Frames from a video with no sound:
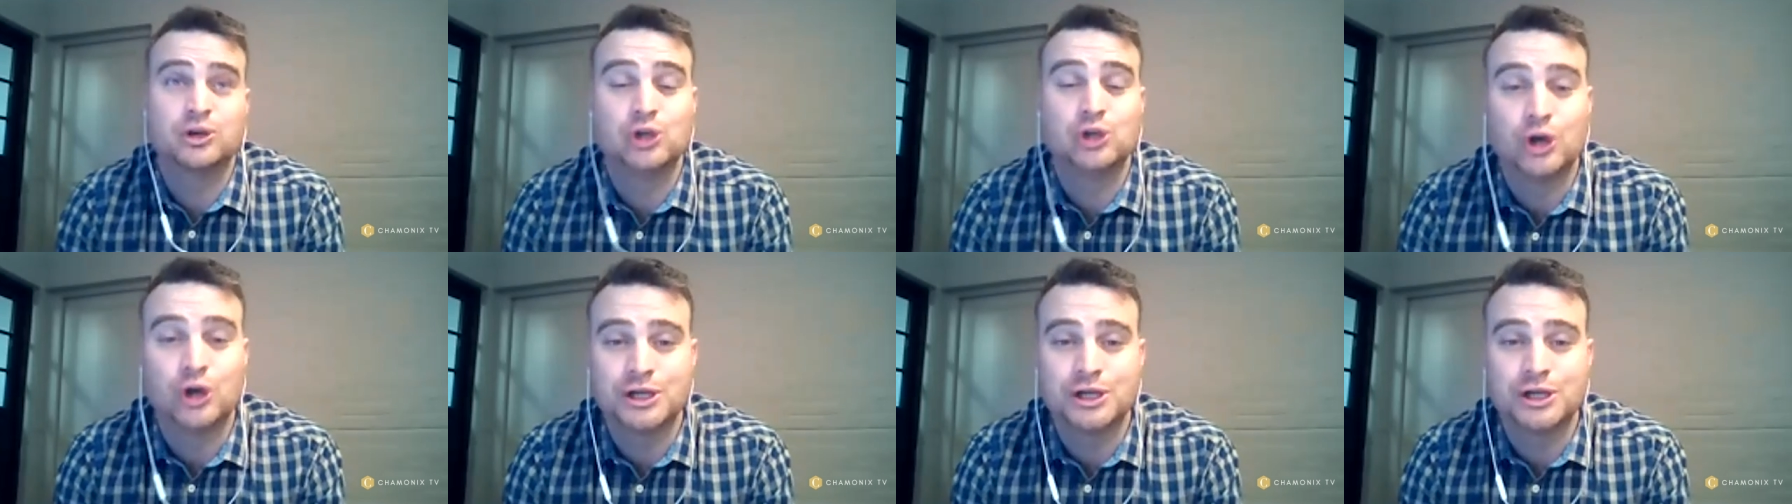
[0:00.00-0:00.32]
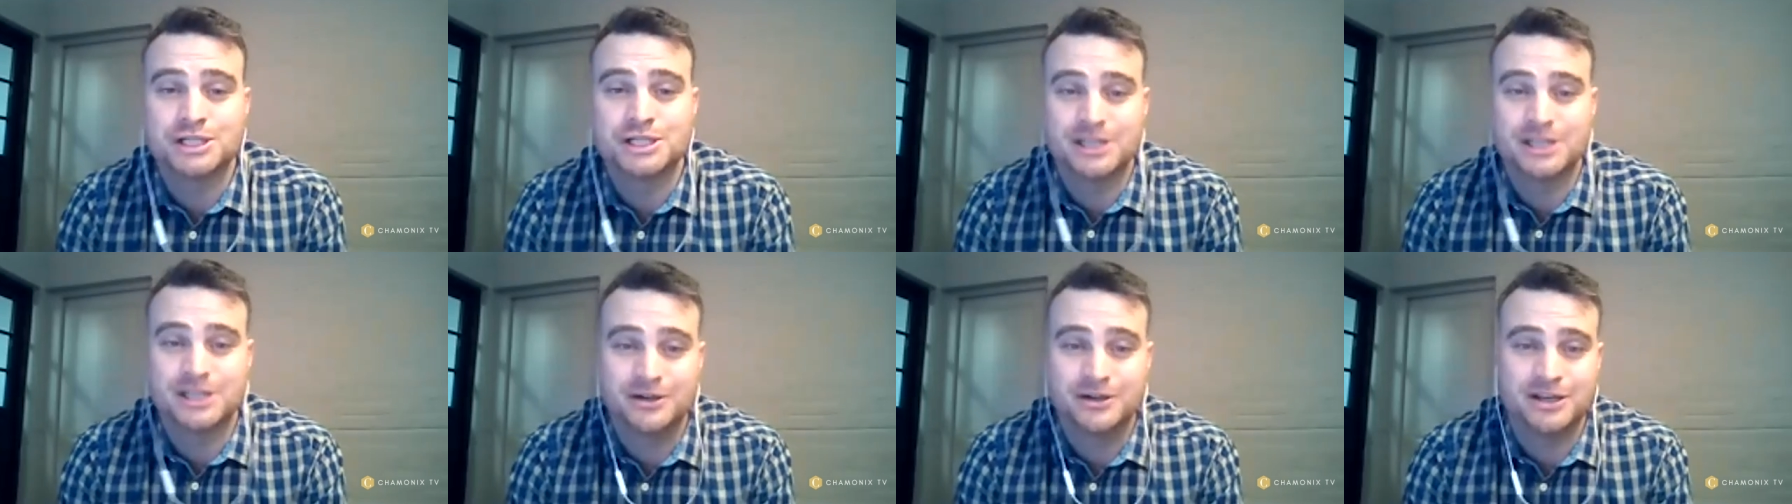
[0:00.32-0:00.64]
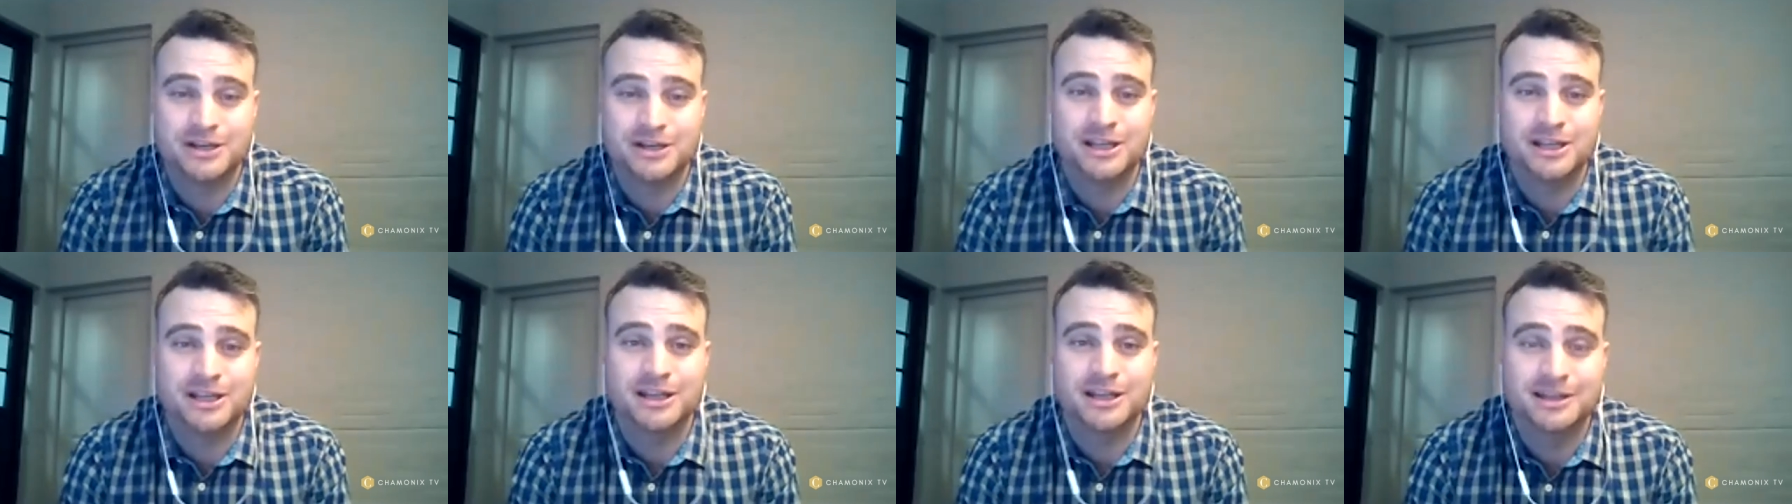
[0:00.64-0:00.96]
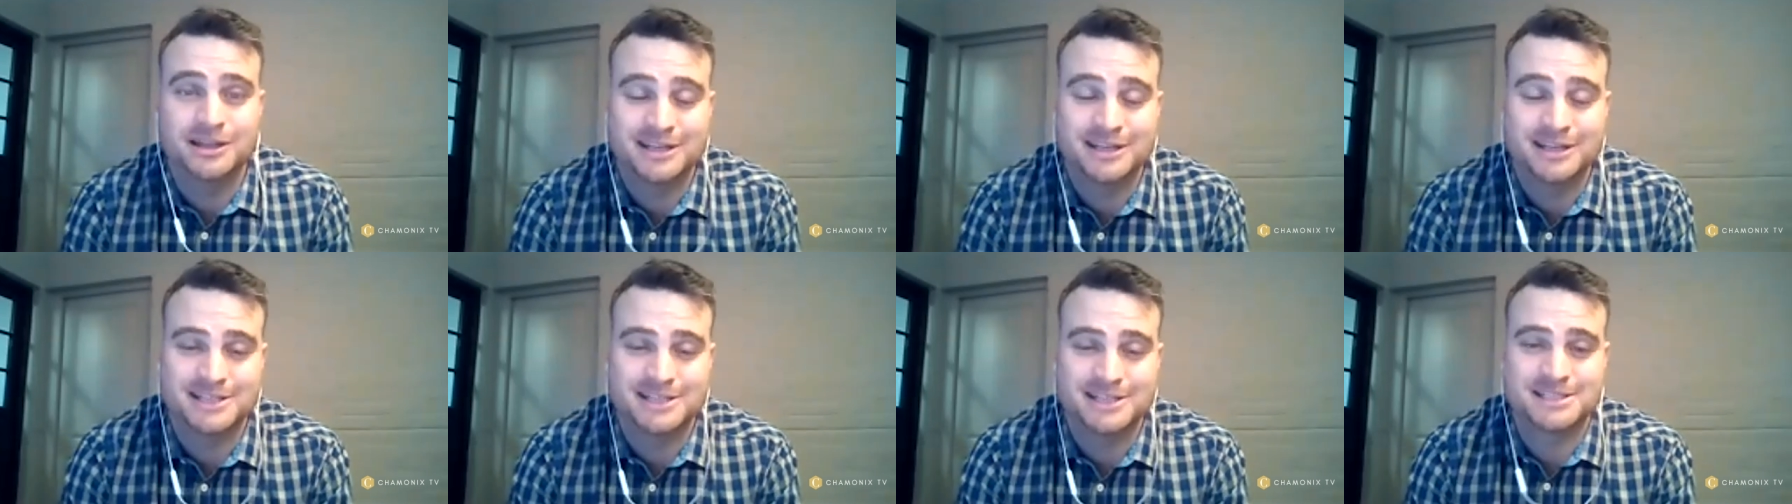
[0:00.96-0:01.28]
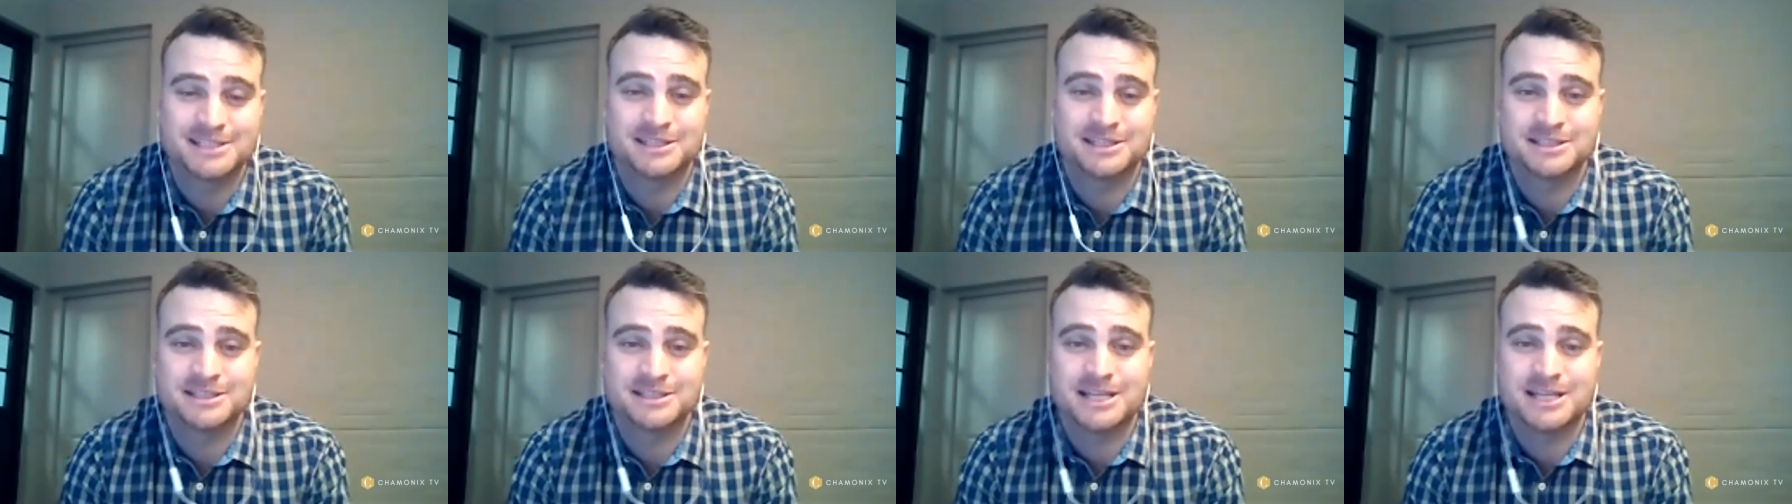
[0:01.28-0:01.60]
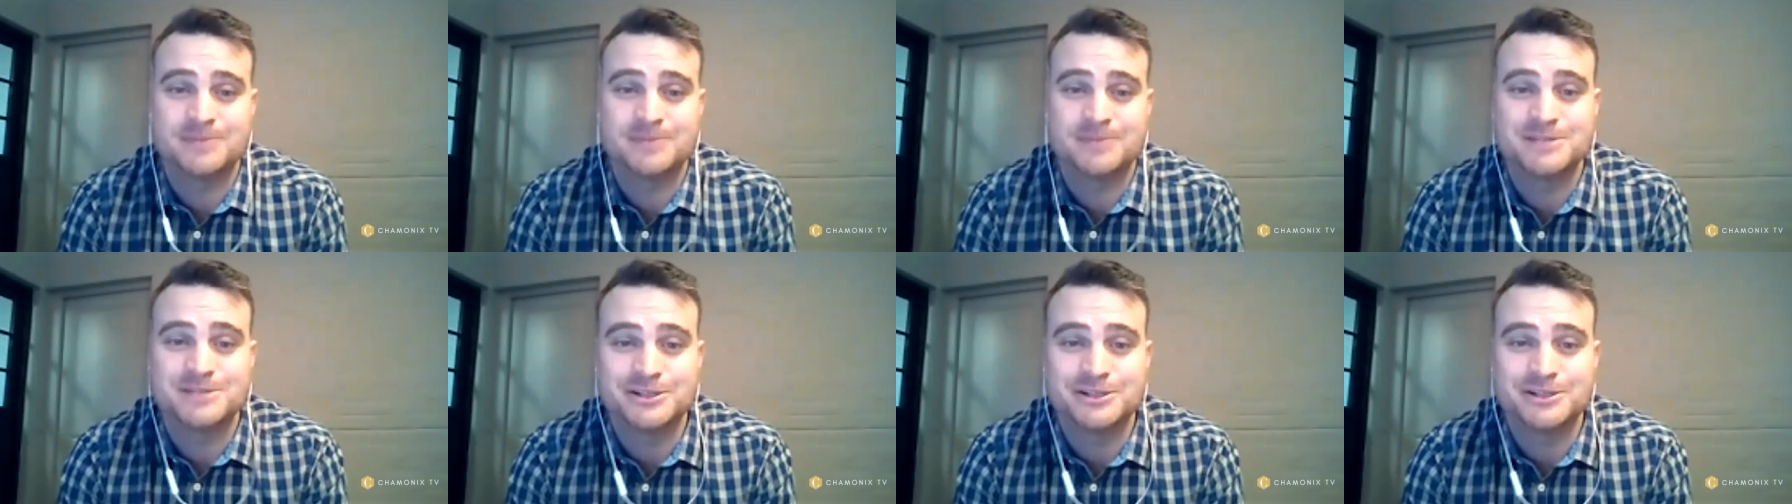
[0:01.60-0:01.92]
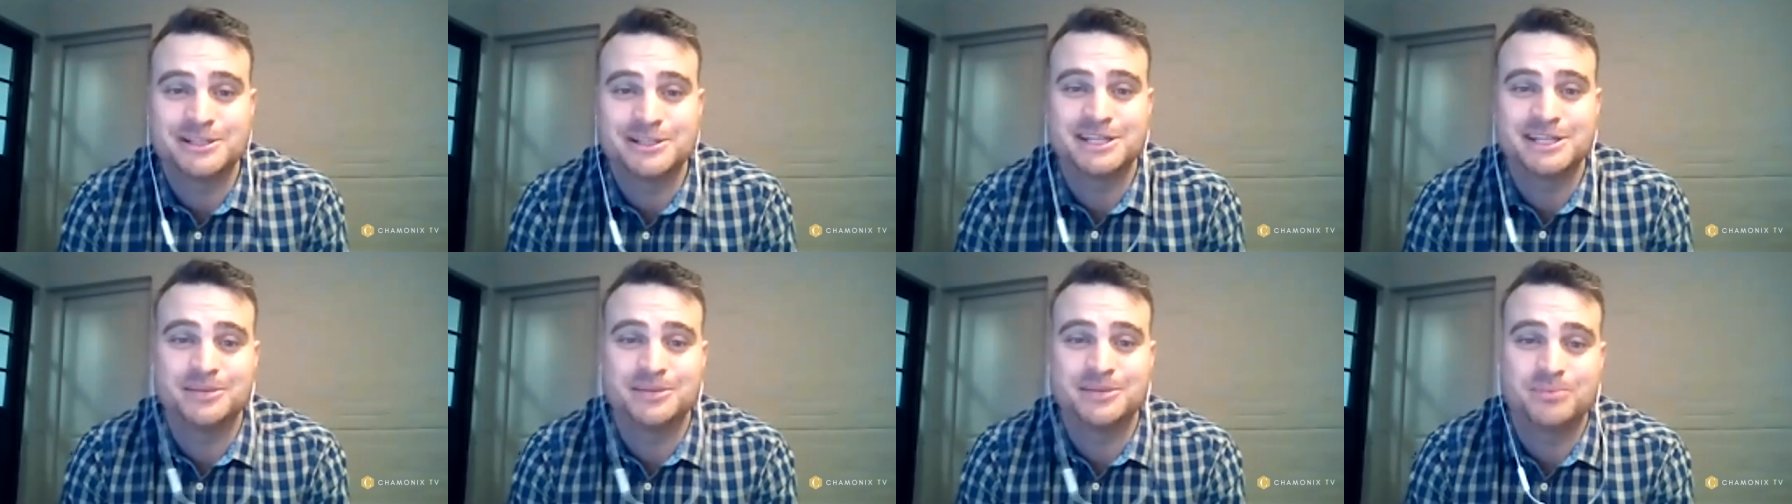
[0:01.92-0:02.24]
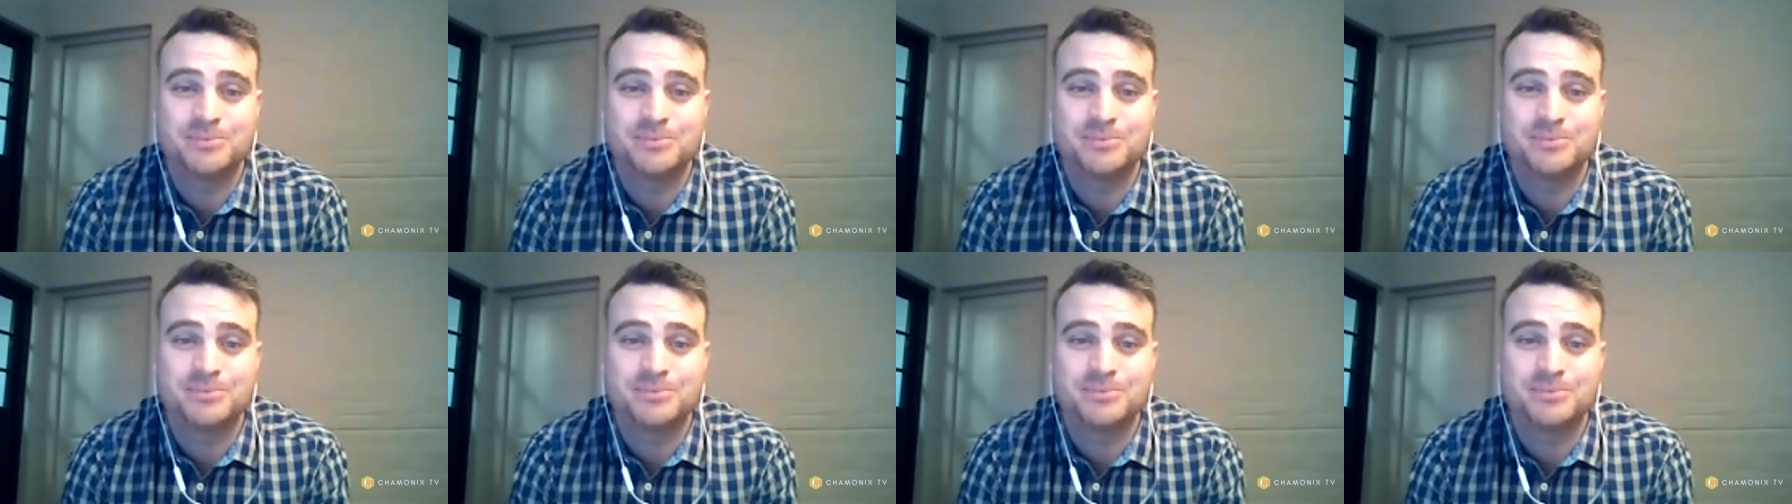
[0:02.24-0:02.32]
large degree does does absolutely